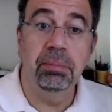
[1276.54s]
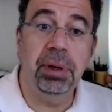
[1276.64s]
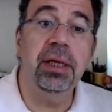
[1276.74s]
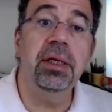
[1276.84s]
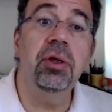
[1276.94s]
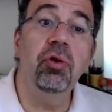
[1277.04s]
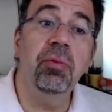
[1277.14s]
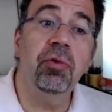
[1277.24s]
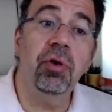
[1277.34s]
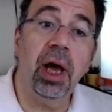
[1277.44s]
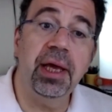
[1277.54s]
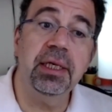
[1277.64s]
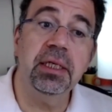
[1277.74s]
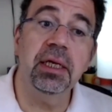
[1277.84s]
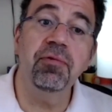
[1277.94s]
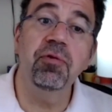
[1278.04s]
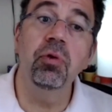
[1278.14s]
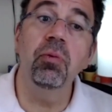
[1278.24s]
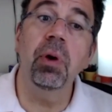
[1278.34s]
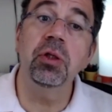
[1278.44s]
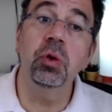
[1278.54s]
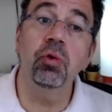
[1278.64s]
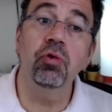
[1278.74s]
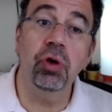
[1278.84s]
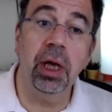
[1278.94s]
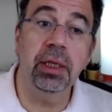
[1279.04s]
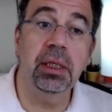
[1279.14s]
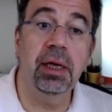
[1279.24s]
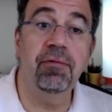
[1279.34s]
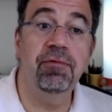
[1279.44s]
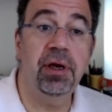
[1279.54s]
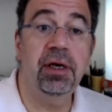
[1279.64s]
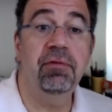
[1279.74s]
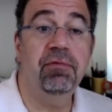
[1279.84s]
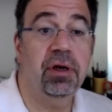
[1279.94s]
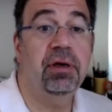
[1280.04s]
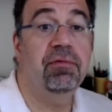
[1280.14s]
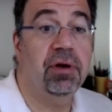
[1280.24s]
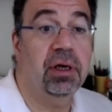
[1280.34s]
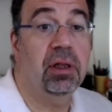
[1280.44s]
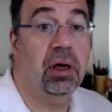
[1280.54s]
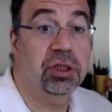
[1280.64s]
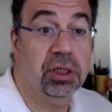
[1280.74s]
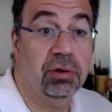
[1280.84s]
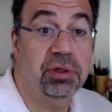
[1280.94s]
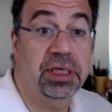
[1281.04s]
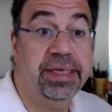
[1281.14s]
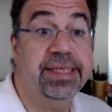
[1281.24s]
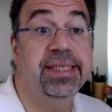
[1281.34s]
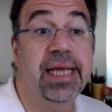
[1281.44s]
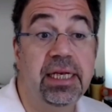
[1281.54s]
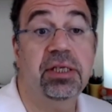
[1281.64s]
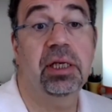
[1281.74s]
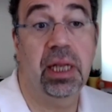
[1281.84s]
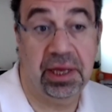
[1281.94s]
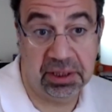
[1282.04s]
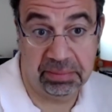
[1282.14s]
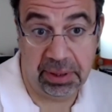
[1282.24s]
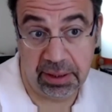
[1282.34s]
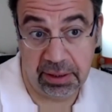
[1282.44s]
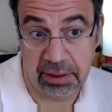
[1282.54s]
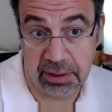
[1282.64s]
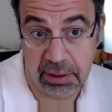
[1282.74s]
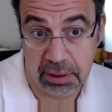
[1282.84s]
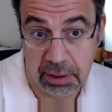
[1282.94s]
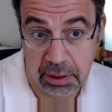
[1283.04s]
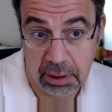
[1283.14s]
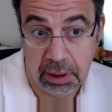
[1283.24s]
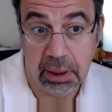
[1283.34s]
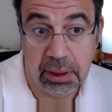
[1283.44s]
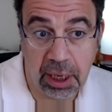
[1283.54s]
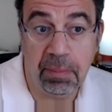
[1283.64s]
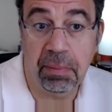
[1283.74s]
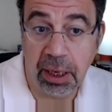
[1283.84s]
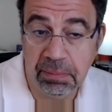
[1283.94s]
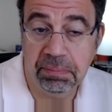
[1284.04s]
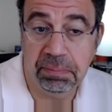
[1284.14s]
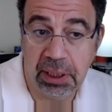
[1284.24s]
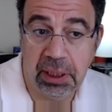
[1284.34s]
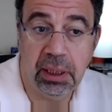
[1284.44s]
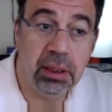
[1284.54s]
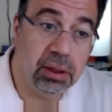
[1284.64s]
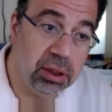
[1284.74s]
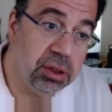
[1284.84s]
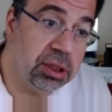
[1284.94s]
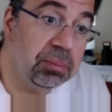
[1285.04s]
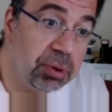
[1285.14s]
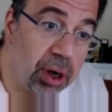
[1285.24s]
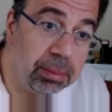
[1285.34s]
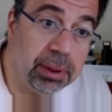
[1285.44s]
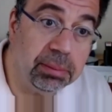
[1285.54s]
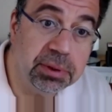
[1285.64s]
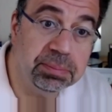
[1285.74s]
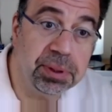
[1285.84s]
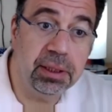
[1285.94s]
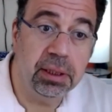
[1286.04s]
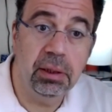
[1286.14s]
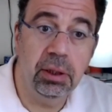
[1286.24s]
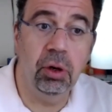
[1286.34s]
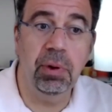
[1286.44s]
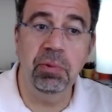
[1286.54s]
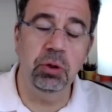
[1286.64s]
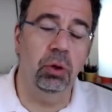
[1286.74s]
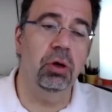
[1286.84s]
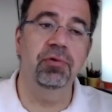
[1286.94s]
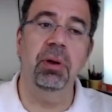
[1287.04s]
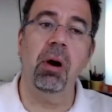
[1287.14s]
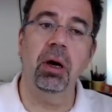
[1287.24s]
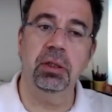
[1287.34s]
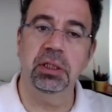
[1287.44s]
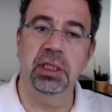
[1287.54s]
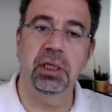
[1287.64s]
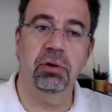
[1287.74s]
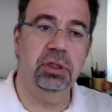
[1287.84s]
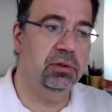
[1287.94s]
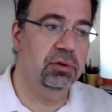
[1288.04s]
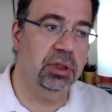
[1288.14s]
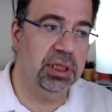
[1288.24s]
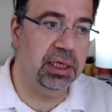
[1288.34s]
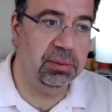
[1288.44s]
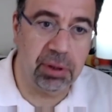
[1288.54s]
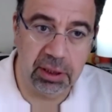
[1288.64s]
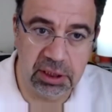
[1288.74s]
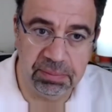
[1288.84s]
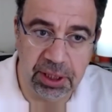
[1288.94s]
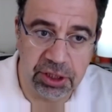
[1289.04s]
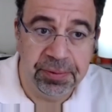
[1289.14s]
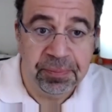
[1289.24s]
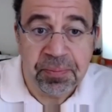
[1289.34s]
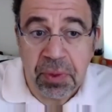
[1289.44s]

But you're right that if you want to run a very, very, very large country in a centralized manner, that might be some problem. But, you know, when we talk of democracy or society participation,